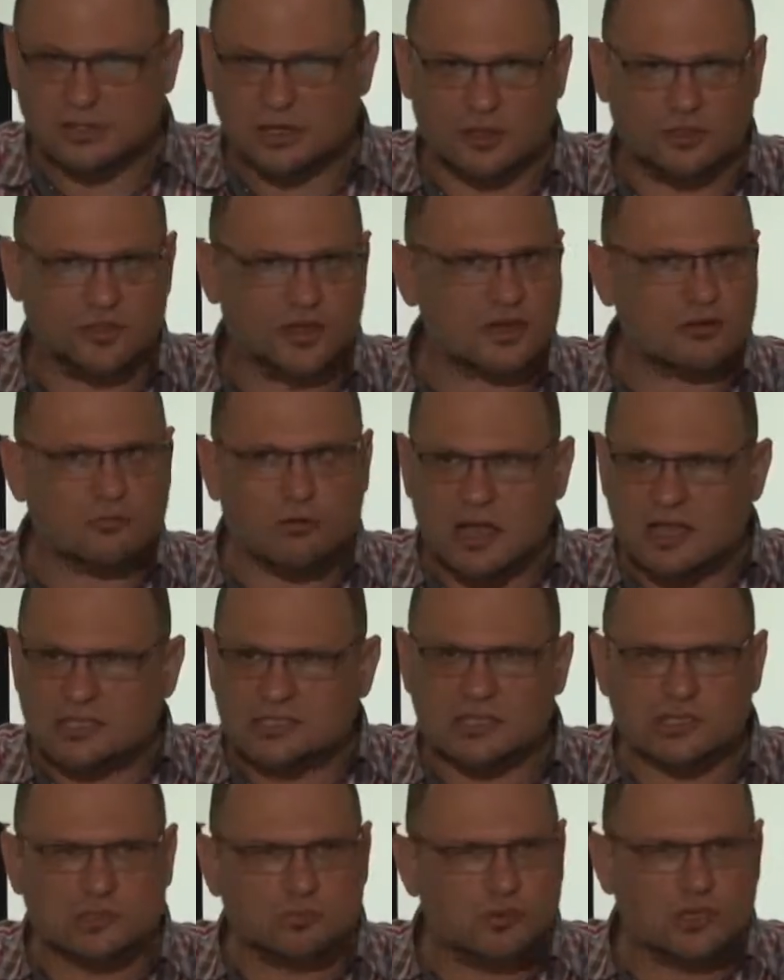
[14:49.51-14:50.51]
uh, the
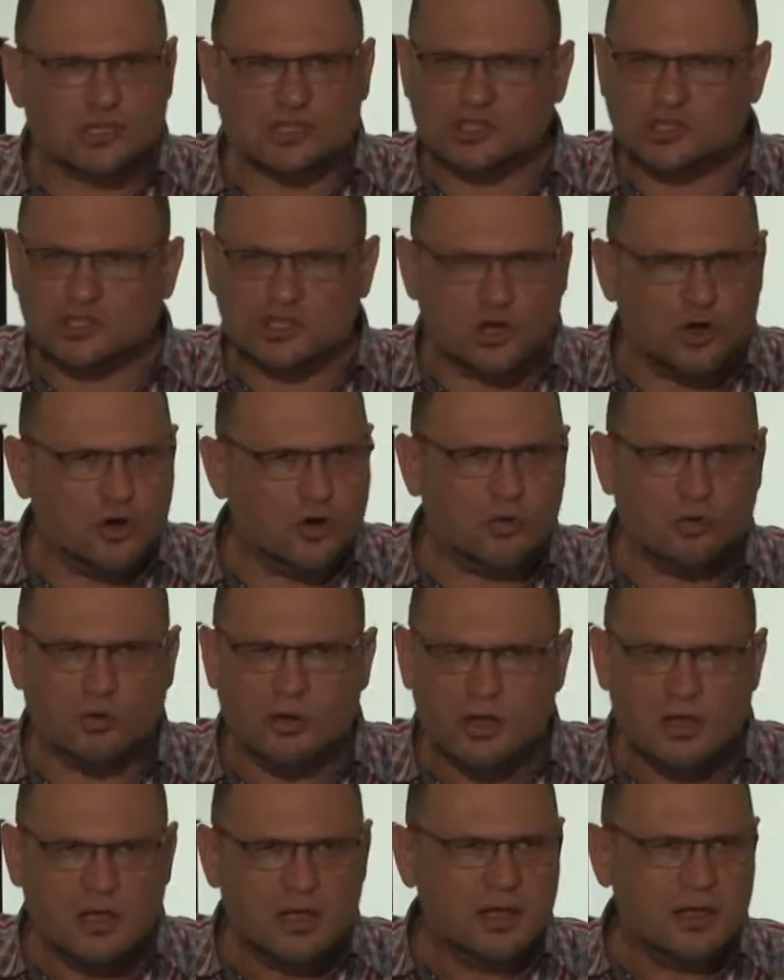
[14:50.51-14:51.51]
crisis was
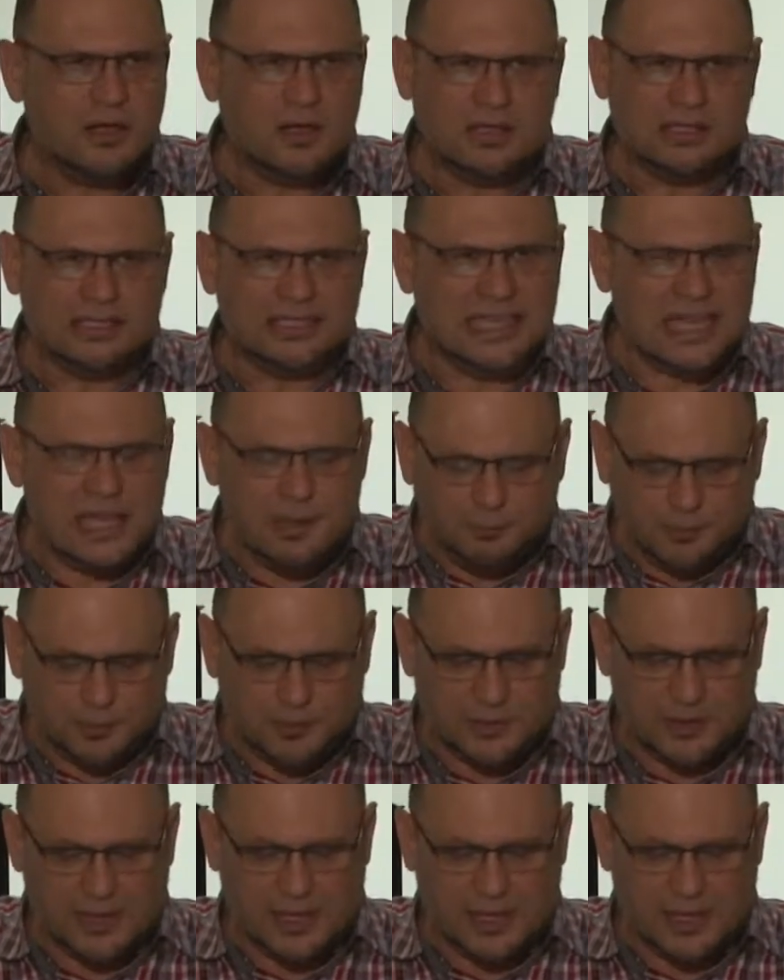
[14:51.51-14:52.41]
so deep,